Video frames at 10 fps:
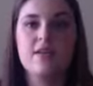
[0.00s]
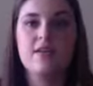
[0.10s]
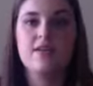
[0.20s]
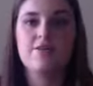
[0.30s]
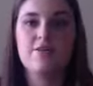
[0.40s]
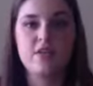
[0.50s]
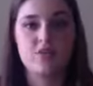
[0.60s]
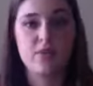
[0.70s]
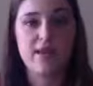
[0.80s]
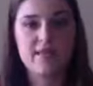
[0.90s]
to
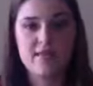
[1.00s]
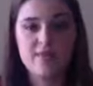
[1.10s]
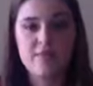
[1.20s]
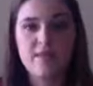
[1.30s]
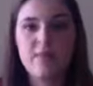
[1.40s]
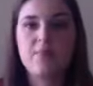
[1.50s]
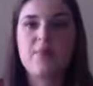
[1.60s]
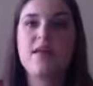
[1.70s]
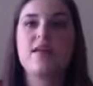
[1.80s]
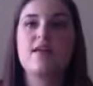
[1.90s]
finish writing something,
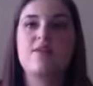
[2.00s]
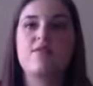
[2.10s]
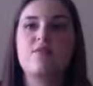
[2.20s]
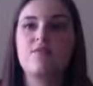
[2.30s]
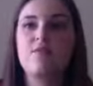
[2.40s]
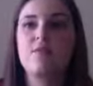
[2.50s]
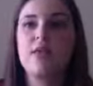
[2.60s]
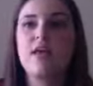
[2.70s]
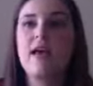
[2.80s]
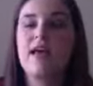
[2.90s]
but it's for
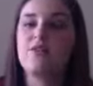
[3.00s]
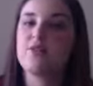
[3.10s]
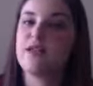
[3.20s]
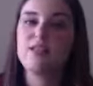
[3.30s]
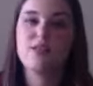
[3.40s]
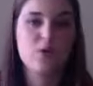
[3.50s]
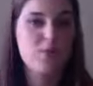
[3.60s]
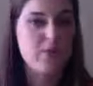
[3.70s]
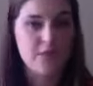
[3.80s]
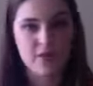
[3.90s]
me, I had to write
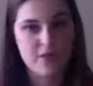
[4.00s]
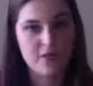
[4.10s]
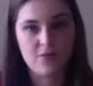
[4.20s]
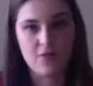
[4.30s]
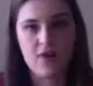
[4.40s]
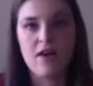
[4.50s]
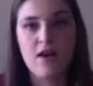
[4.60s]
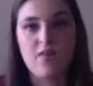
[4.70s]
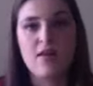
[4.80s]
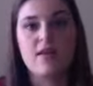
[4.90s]
so many books before I
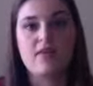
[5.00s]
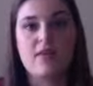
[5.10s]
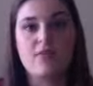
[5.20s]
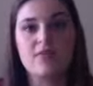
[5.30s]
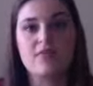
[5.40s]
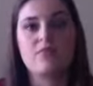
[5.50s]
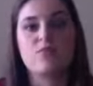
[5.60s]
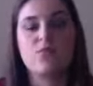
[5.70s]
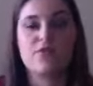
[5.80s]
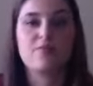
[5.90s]
got one that was
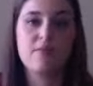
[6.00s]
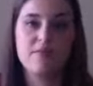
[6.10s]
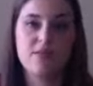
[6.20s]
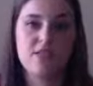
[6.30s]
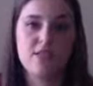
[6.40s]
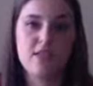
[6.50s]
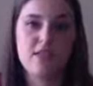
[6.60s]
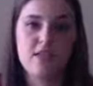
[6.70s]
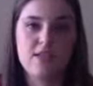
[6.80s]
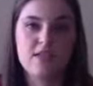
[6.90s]
worth publishing.
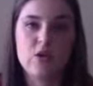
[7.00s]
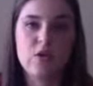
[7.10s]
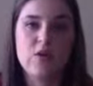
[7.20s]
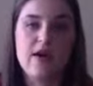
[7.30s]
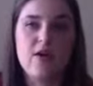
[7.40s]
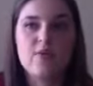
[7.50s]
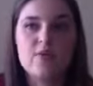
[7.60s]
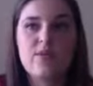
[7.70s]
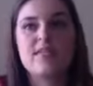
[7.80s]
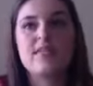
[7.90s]
And so I
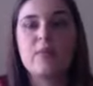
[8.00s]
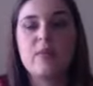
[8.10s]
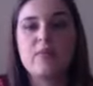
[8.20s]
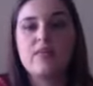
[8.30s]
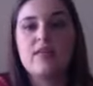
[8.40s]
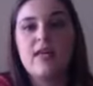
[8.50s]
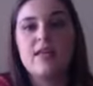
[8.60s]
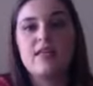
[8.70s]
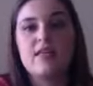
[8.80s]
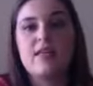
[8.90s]
always want to tell people
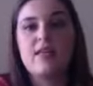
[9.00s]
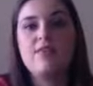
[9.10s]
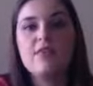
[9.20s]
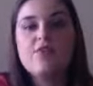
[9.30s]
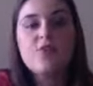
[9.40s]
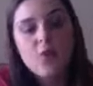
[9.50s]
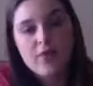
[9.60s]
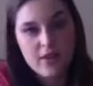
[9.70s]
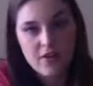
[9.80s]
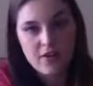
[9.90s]
that even if you don't
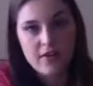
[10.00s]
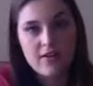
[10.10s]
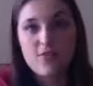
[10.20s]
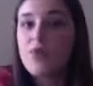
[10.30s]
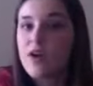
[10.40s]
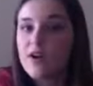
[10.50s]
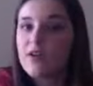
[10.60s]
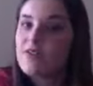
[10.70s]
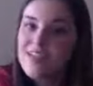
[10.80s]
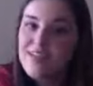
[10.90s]
think you're good enough, you are.
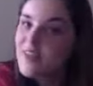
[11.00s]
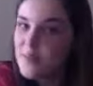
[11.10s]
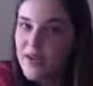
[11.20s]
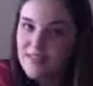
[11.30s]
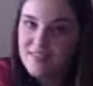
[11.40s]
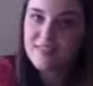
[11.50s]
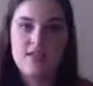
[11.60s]
You just have to keep practicing.